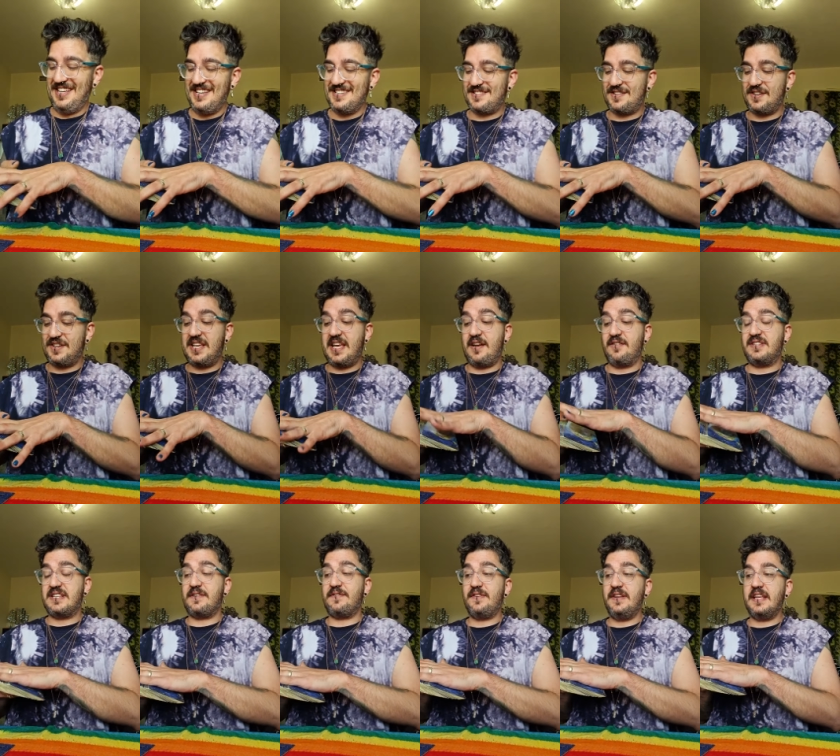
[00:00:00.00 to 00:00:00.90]
So, yeah,
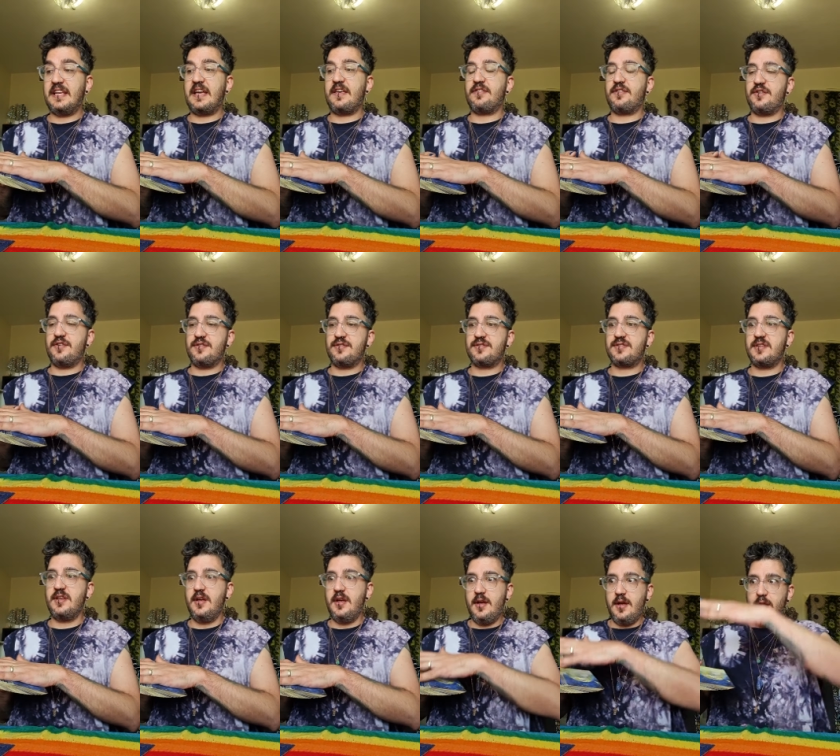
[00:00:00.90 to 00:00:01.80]
definitely get those
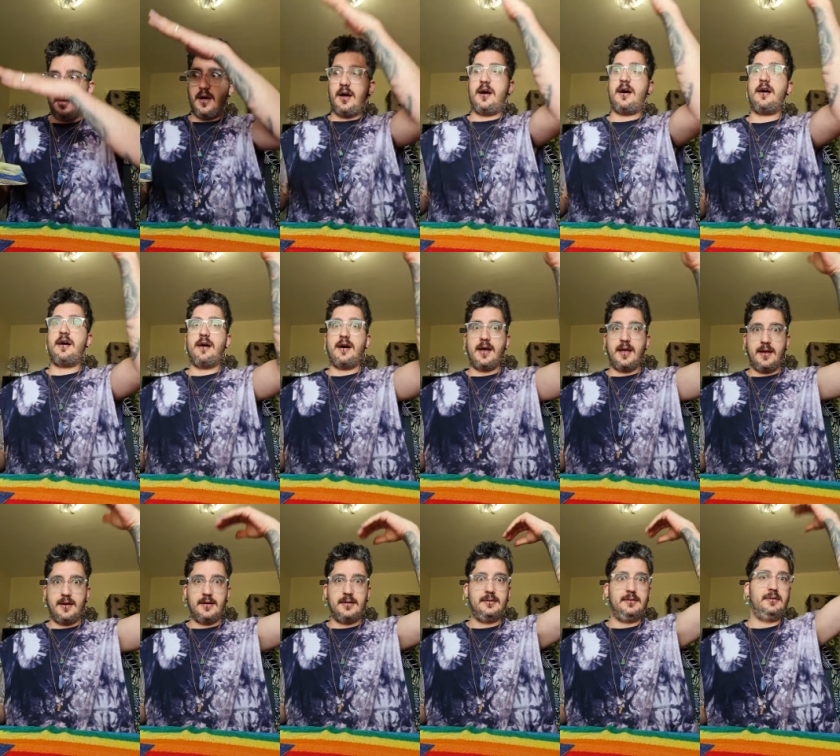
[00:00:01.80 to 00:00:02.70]

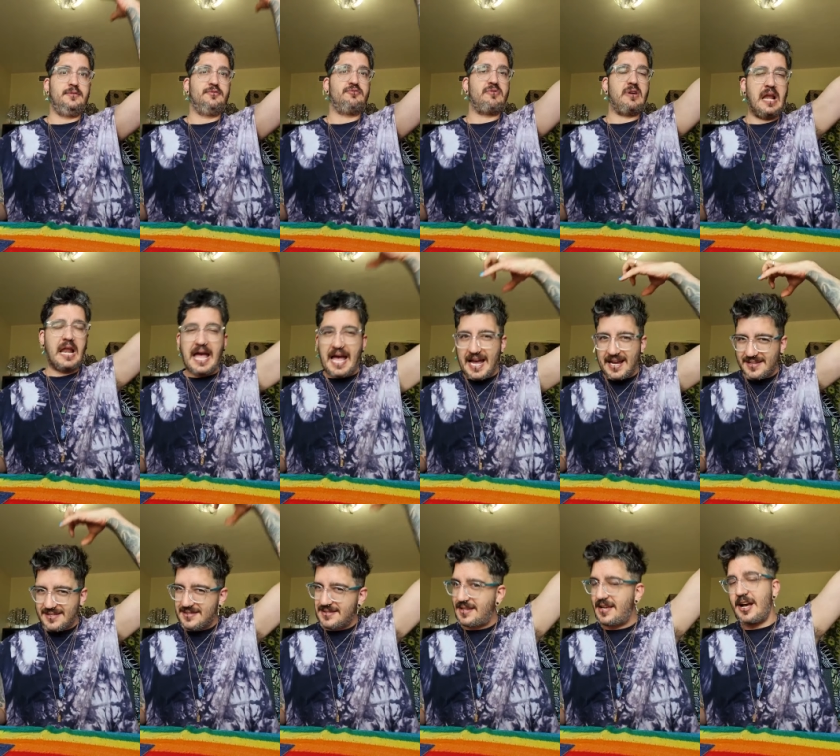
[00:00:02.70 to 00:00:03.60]
higher,
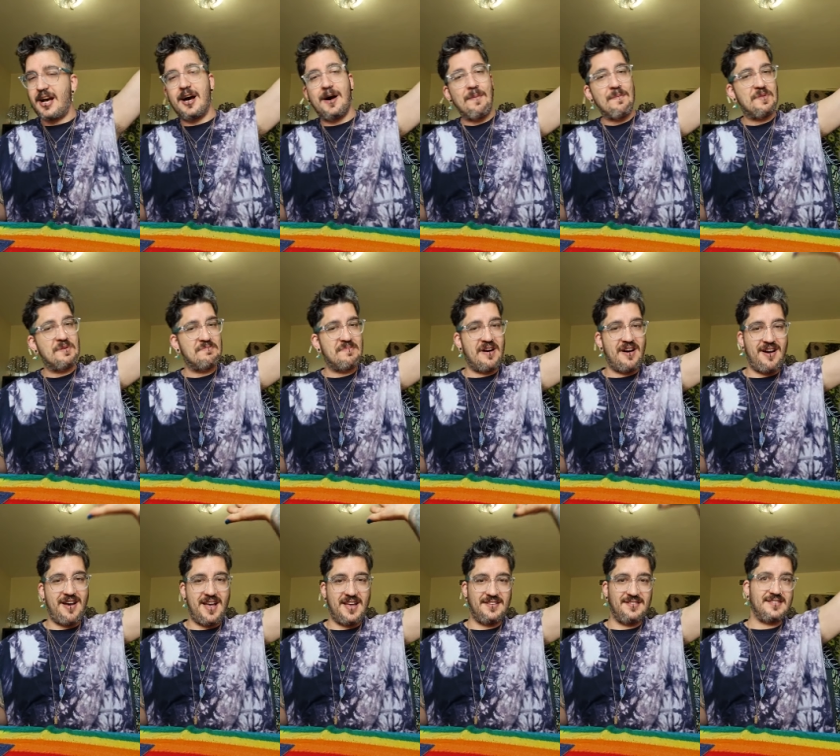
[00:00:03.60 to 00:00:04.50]
relax, calm the
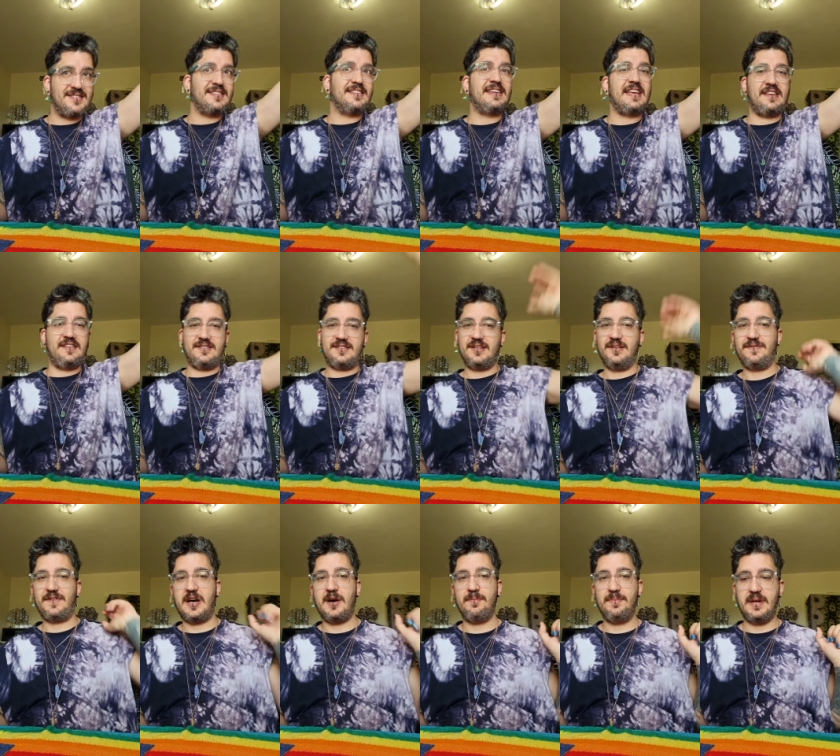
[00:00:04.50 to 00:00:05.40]
mind, get yourself
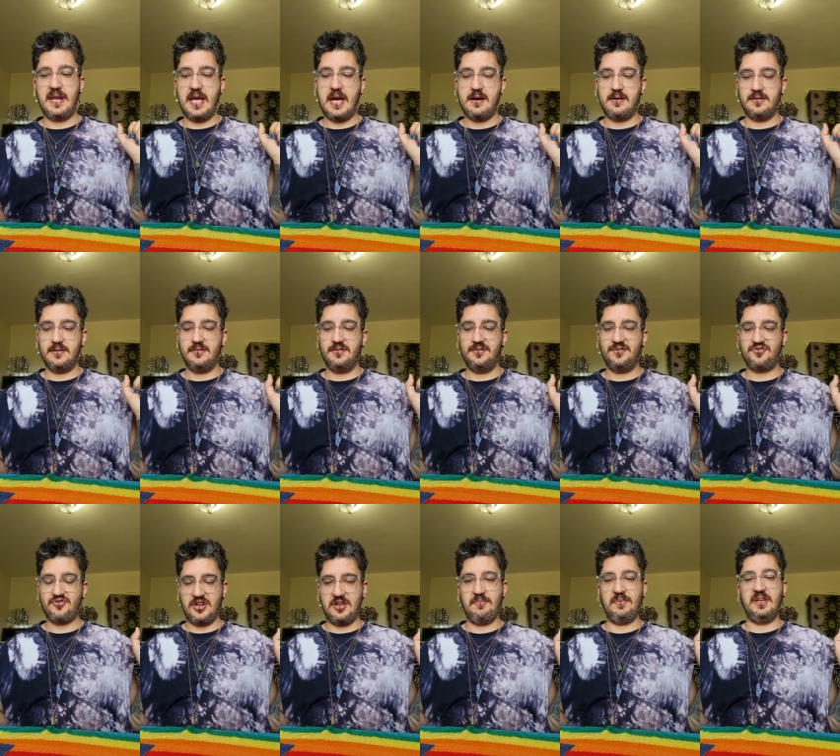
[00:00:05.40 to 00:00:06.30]
up and out,
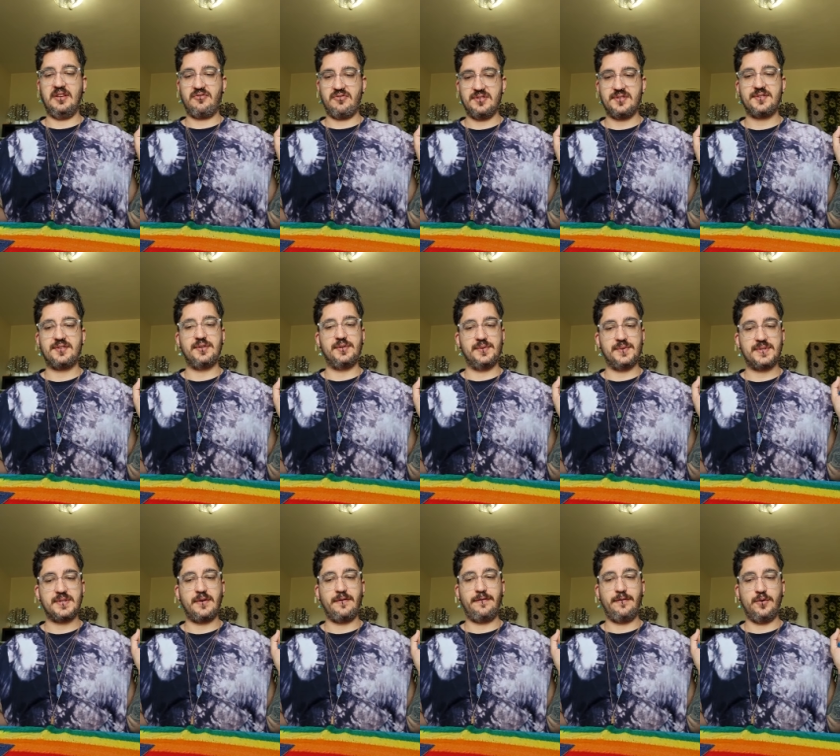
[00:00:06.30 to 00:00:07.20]
dreamy
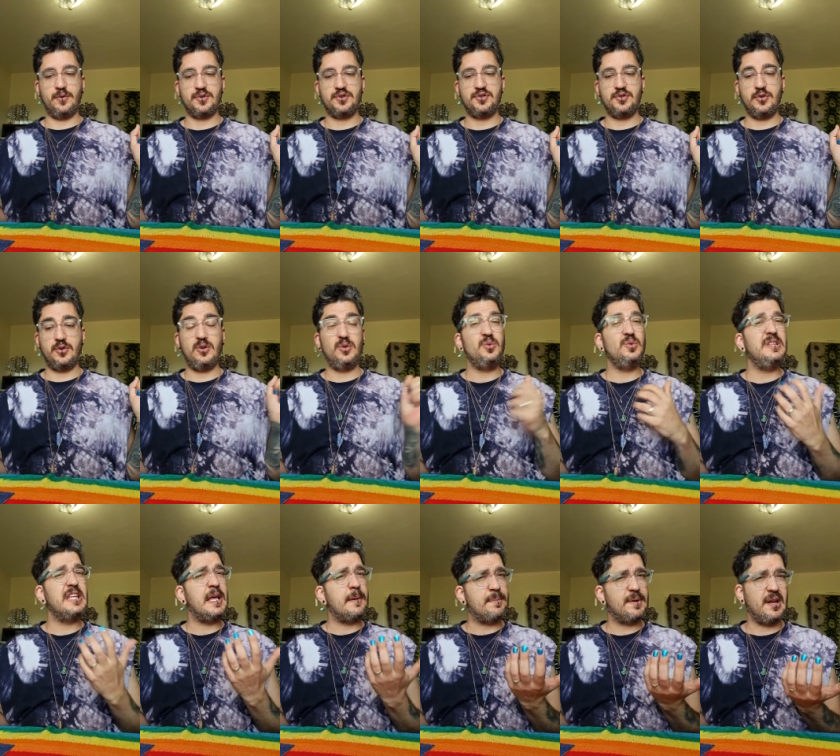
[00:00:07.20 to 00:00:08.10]
crystals for sure, or
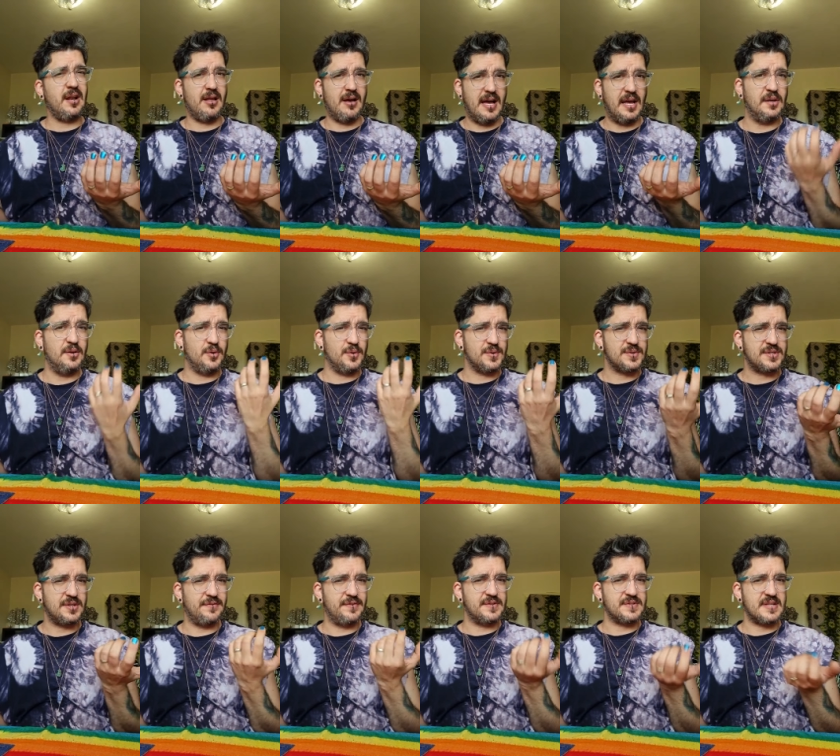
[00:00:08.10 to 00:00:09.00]
lepidolite
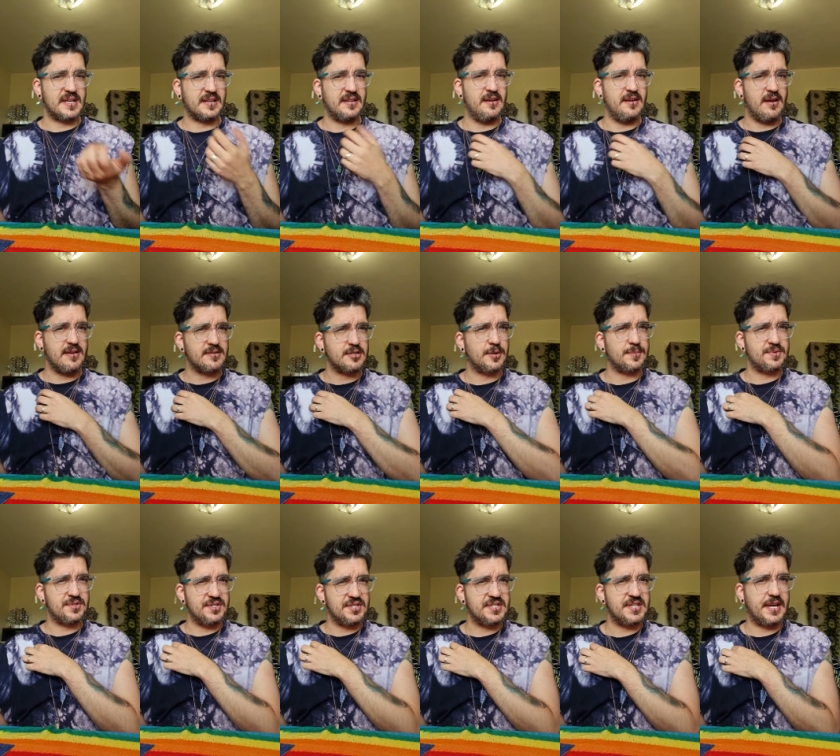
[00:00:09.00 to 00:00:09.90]
also feels like a nice
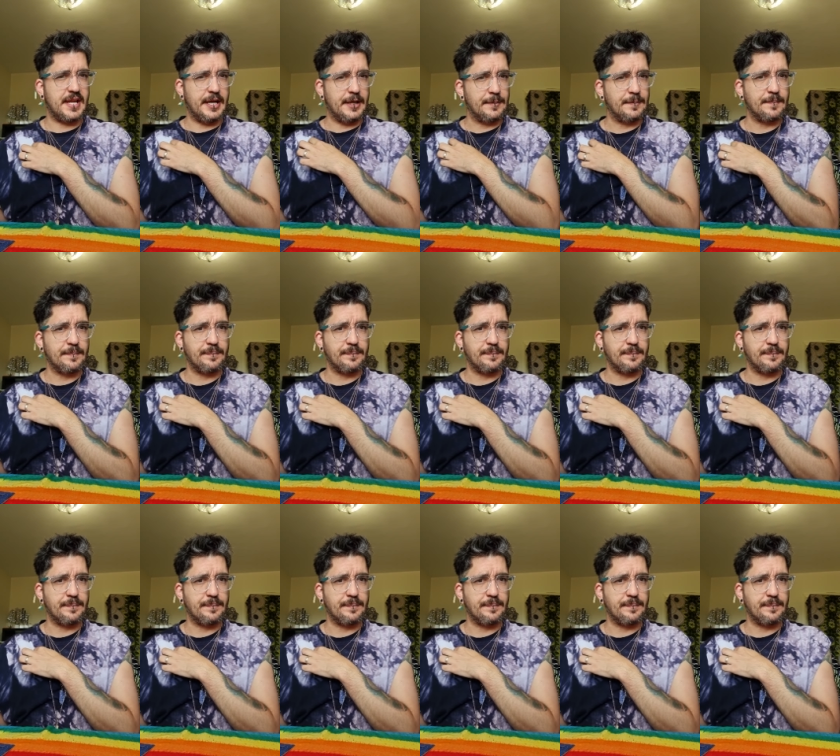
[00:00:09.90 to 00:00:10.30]
option today.